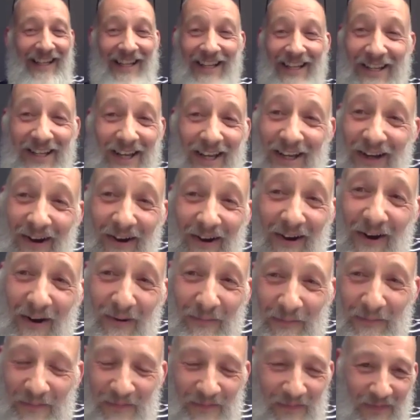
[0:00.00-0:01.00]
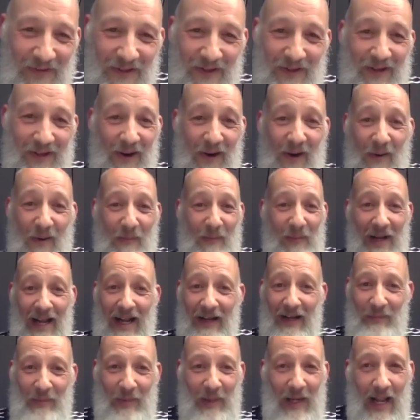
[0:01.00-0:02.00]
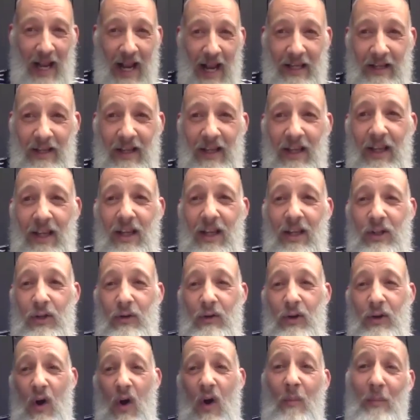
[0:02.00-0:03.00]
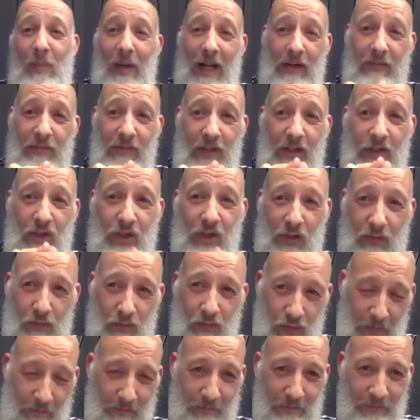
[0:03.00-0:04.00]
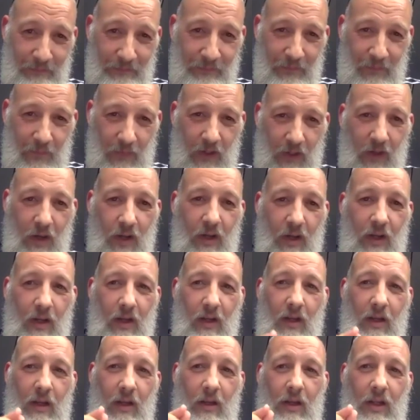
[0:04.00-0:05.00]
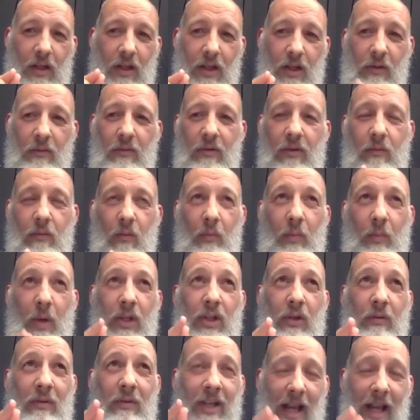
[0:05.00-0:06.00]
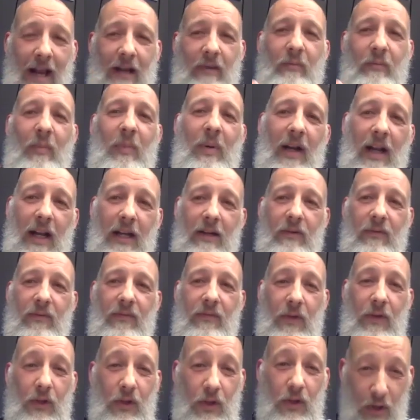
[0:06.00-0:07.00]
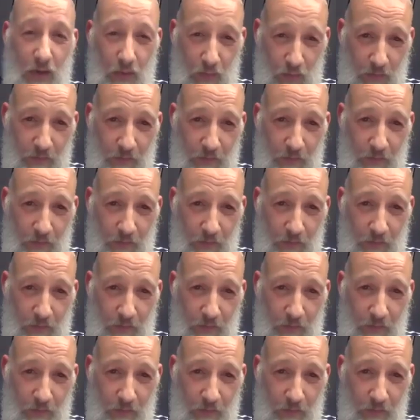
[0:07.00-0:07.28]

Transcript: you can't you can't plan play you can't plan for the children you but you can plan for you